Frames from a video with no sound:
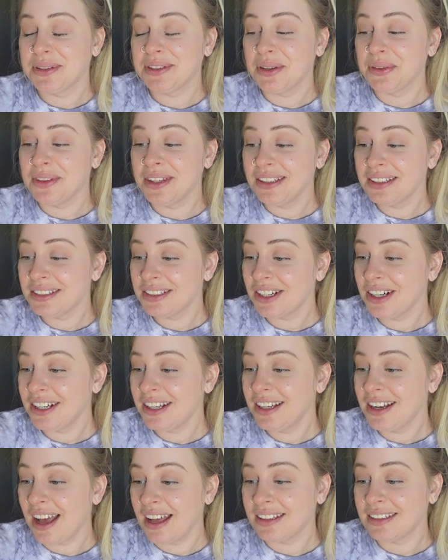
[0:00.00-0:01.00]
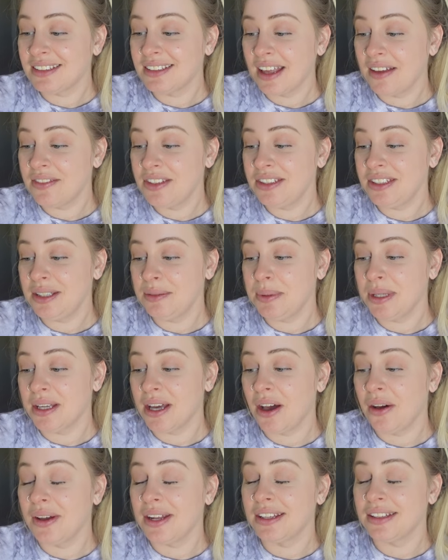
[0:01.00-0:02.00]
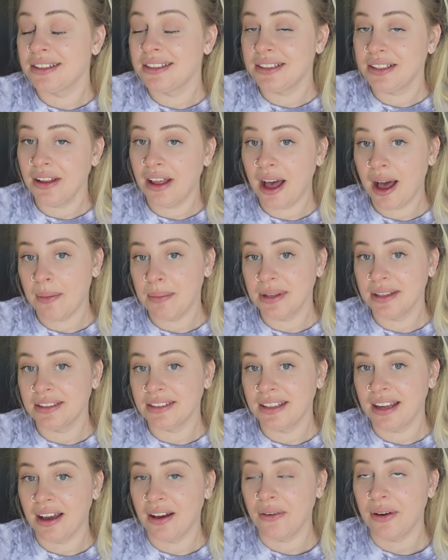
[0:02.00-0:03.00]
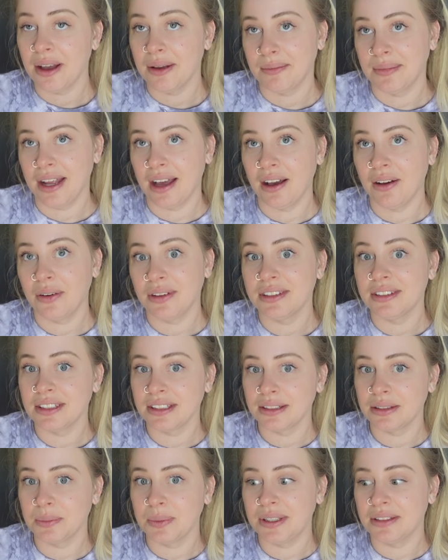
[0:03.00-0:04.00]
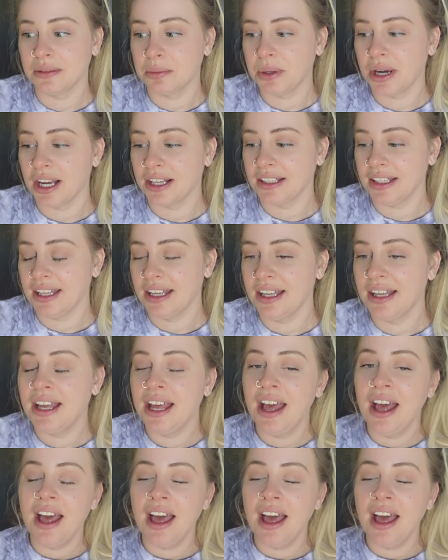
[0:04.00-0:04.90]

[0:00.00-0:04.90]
So this started at 7 DPO and it still happens now. I'm now six weeks pregnant.